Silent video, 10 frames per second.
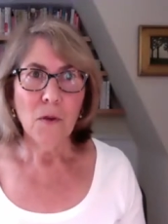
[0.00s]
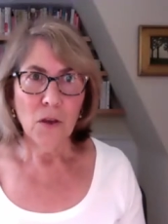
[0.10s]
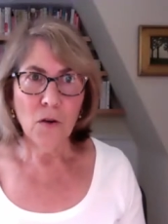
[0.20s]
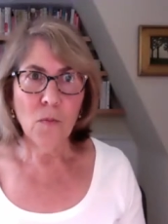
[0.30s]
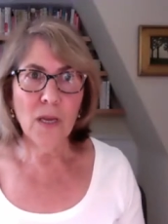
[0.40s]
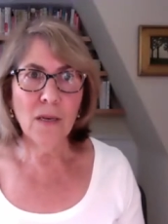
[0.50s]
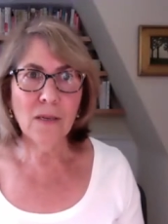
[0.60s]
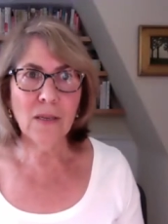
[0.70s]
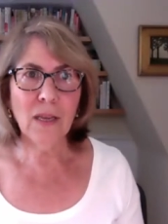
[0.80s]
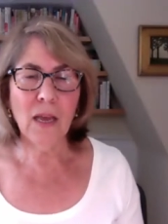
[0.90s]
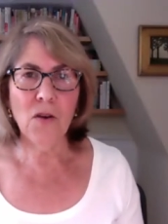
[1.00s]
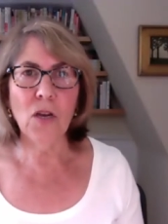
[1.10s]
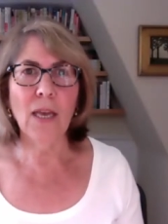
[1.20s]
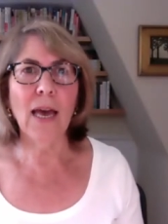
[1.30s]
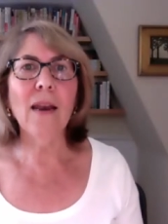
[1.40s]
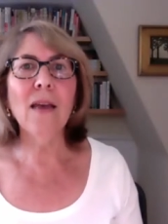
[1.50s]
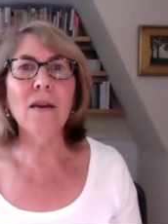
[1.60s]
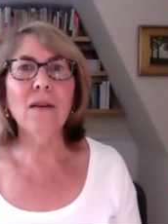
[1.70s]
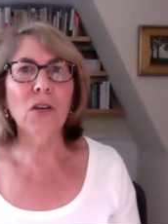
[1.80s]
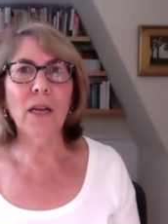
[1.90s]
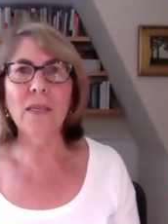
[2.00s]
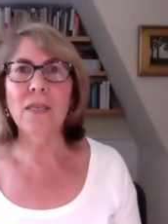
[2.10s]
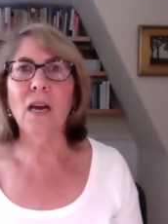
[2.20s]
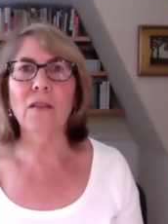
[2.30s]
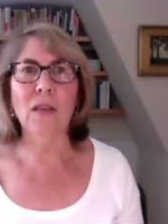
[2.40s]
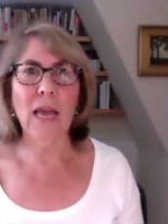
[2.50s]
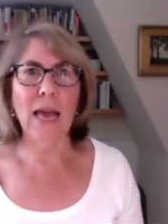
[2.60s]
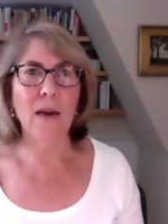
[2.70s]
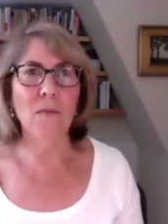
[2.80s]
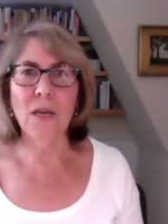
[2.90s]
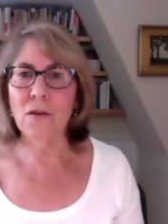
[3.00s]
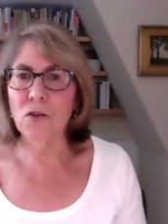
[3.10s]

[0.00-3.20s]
Humans, can you get it? China's not the enemy.